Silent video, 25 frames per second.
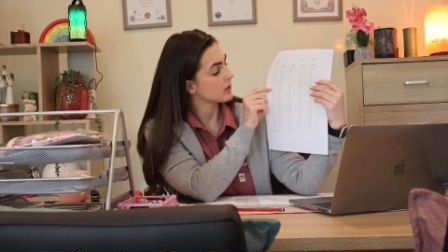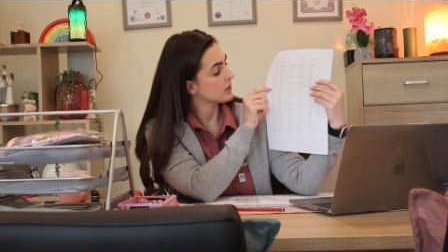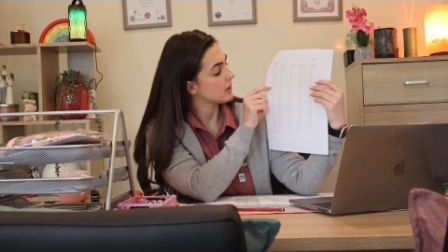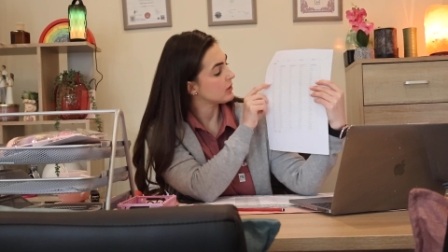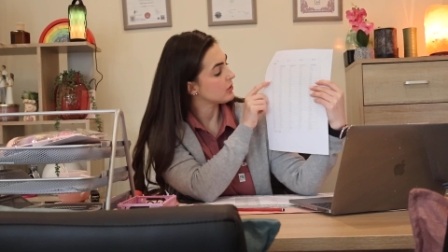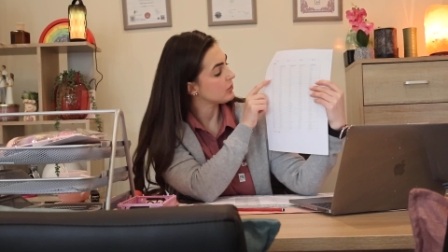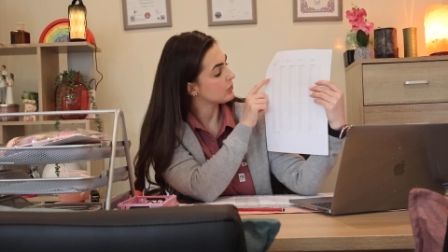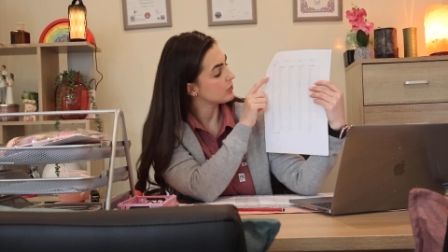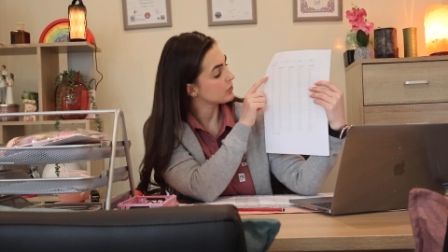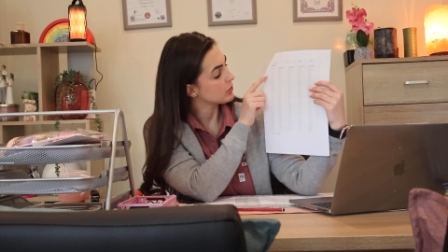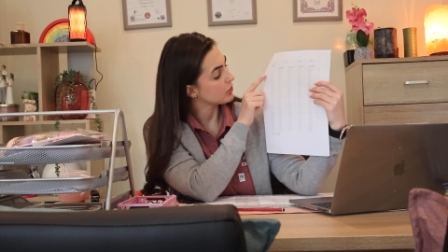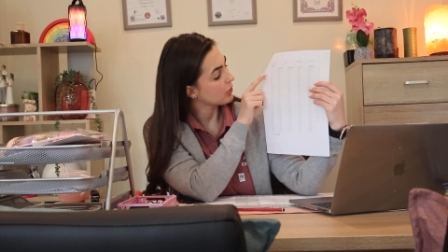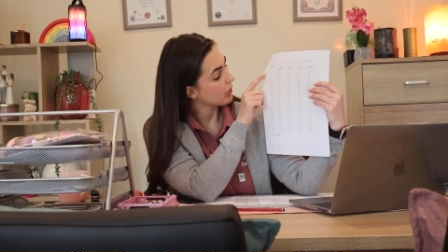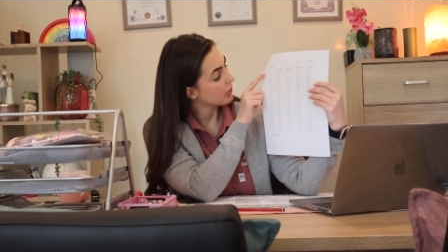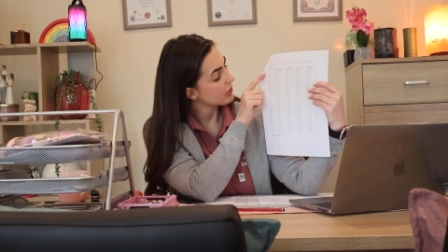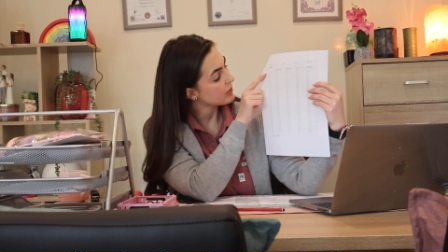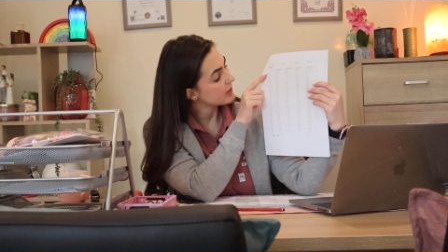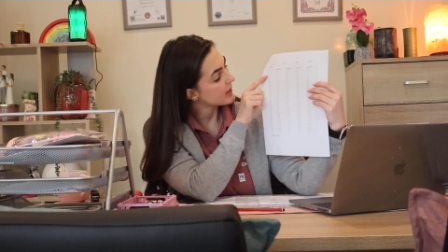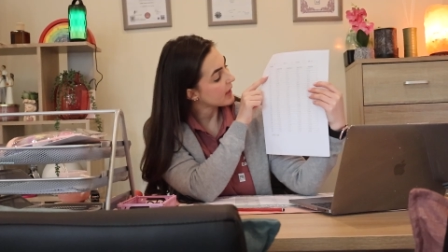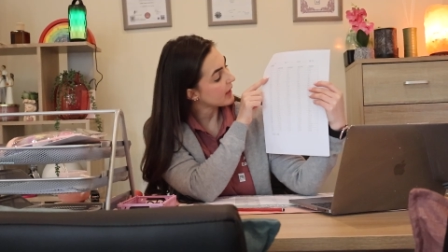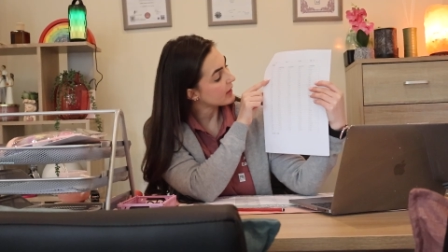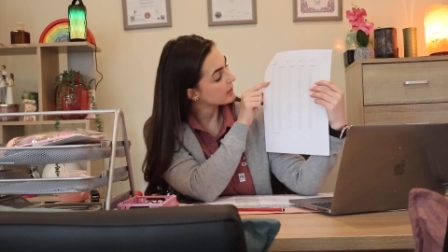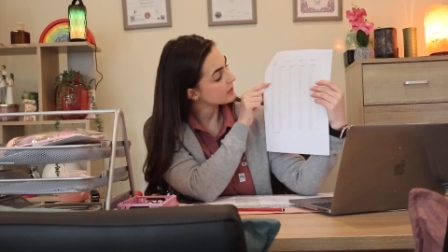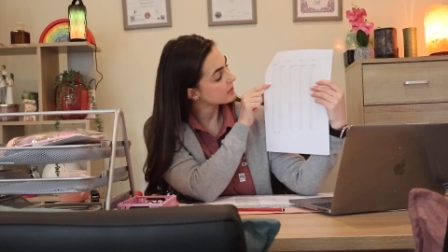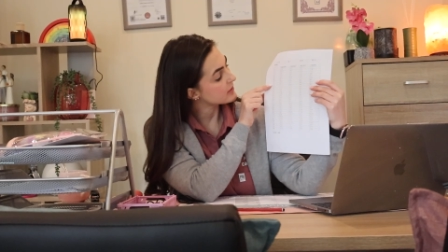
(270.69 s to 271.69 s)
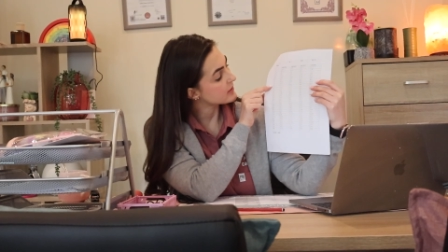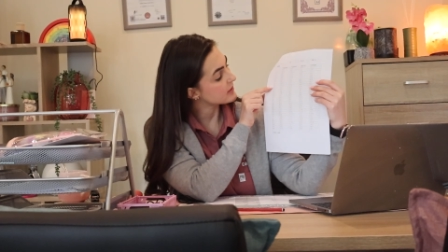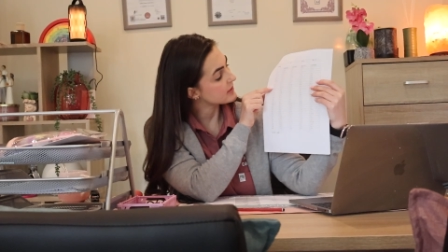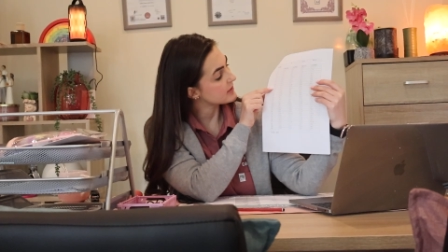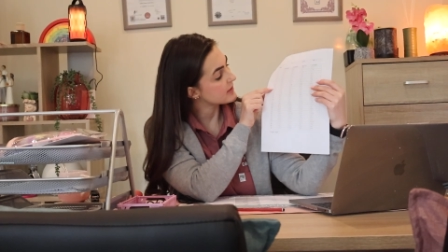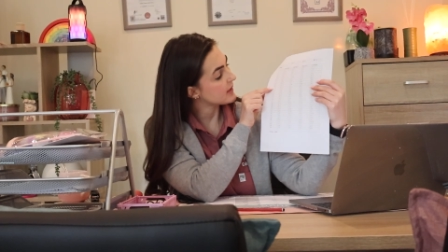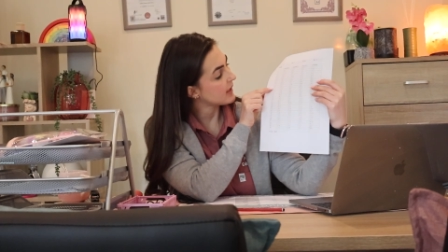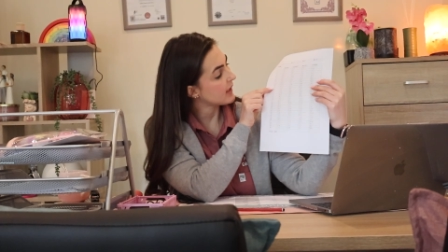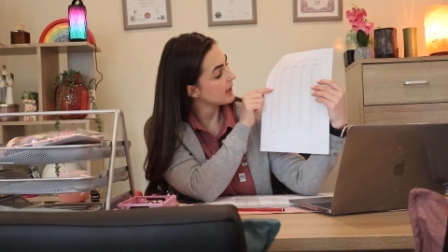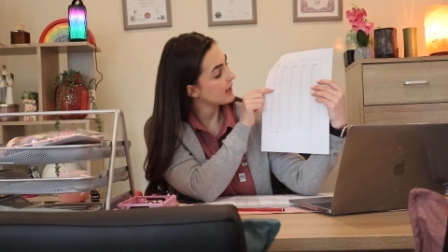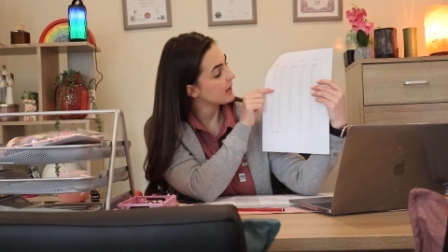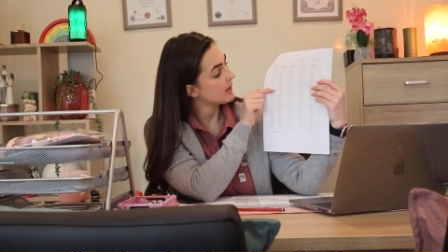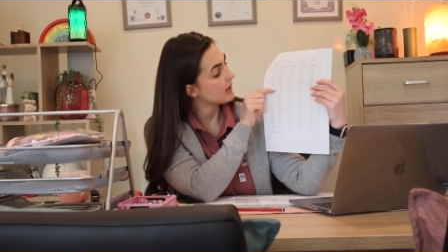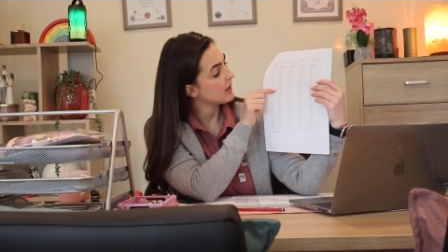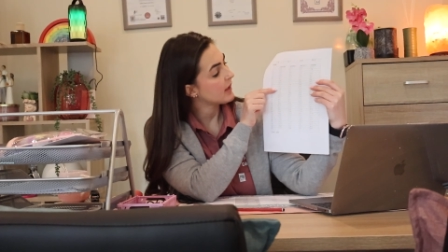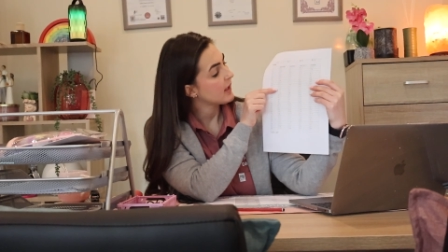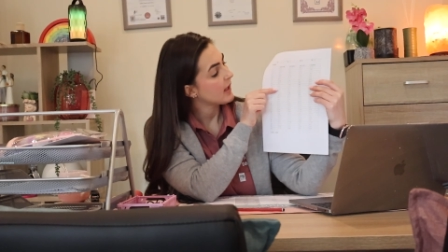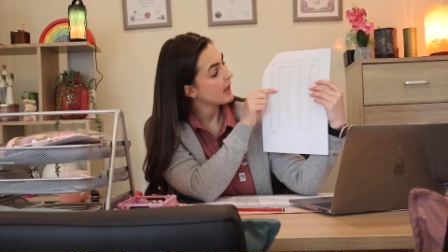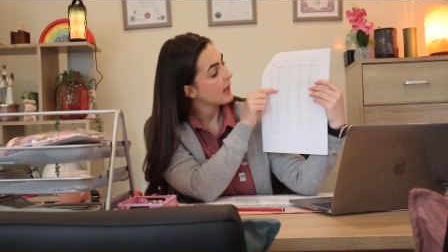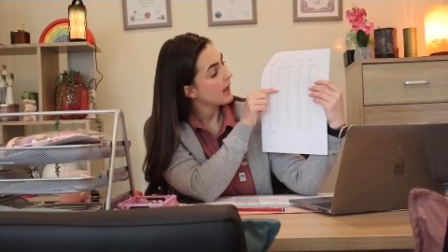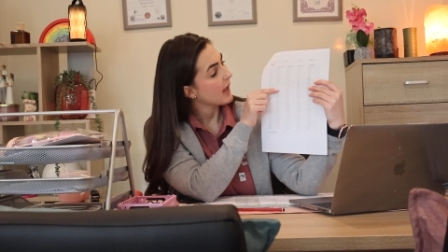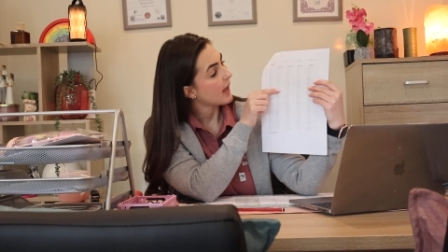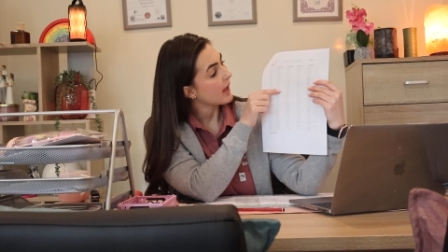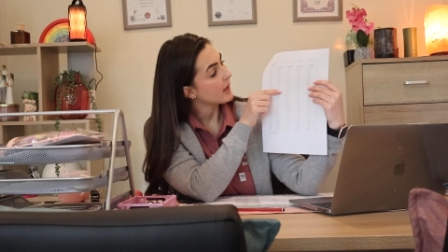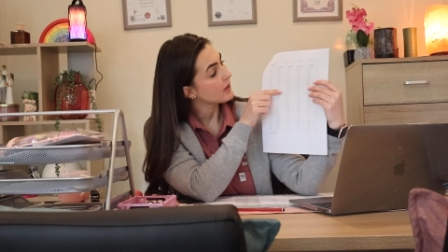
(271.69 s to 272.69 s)
then you would go down to 10
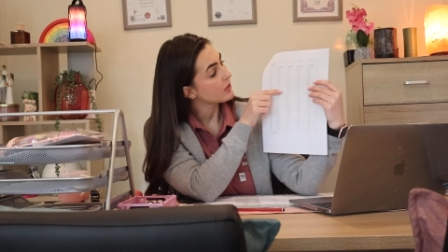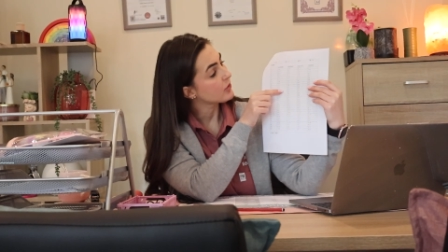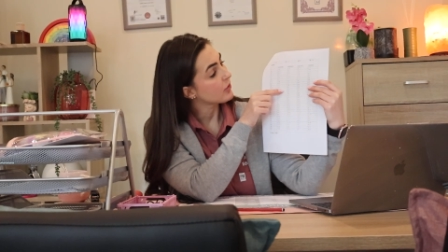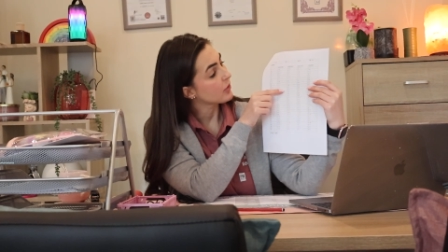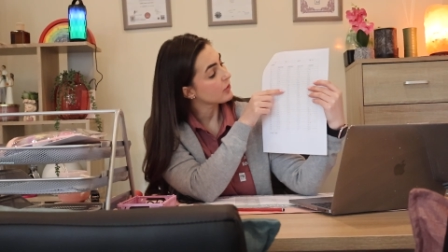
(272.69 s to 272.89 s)
and